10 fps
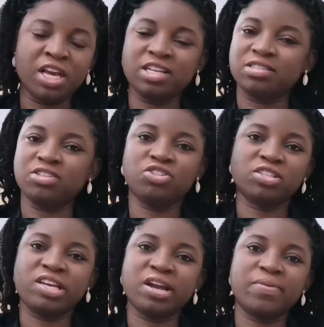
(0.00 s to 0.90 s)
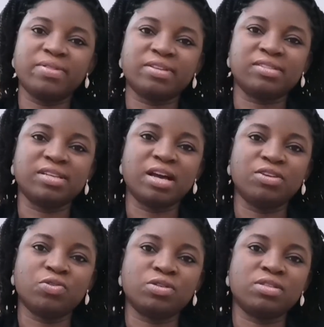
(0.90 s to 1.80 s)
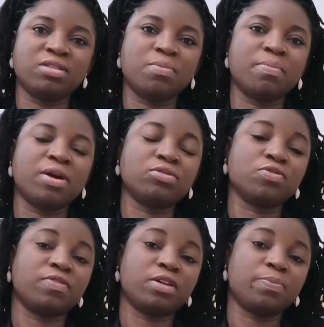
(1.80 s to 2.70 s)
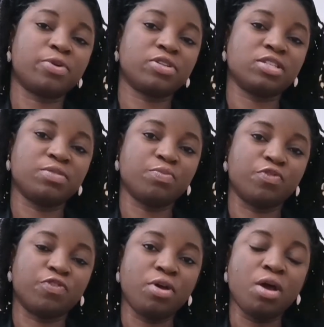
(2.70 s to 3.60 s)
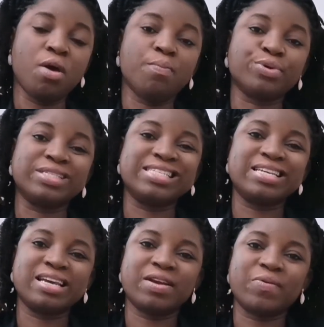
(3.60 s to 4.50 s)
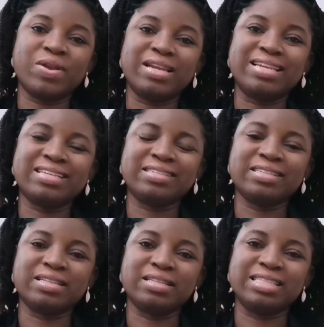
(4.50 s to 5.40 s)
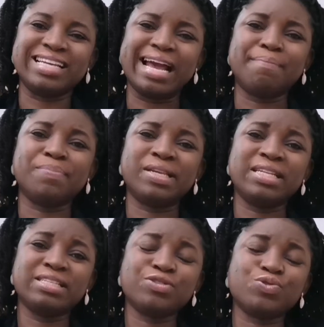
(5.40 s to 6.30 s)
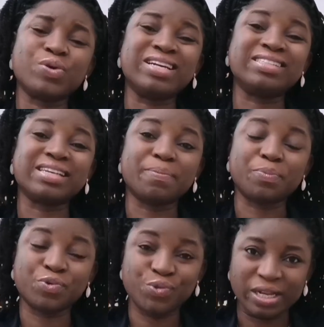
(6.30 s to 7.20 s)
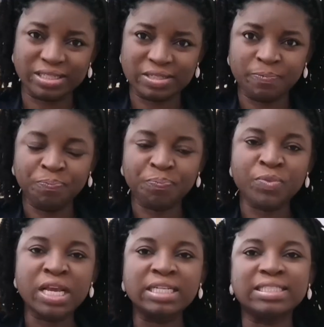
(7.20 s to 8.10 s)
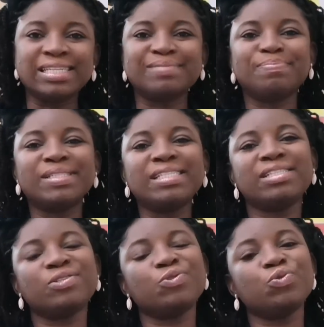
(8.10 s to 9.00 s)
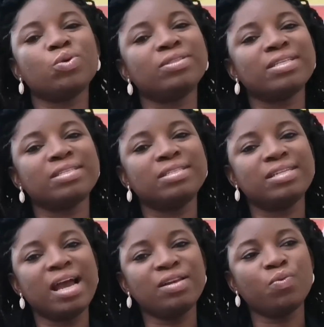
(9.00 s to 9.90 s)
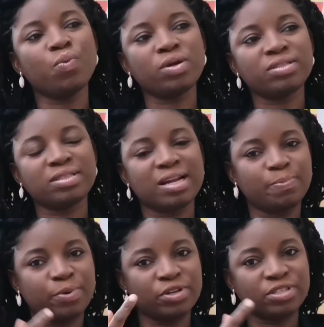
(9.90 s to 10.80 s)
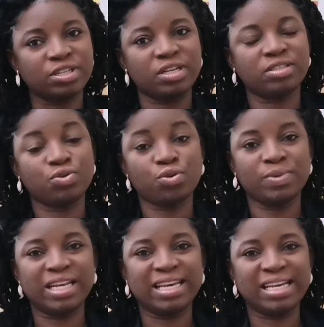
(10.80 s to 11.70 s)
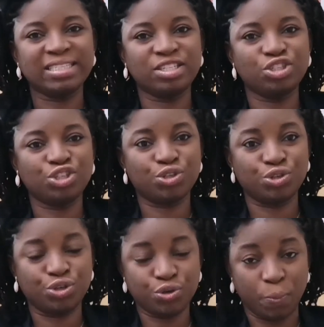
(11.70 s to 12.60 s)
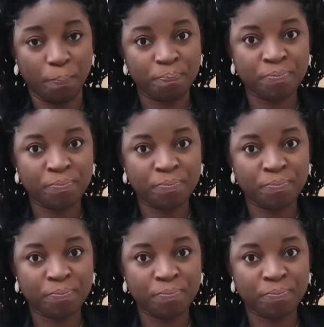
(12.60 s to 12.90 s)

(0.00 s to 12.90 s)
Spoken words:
It's not just hearing the sound or see the mouth of that person move, but hearing, listening, the ability to interpret, the ability to understand what that person is communicating to you.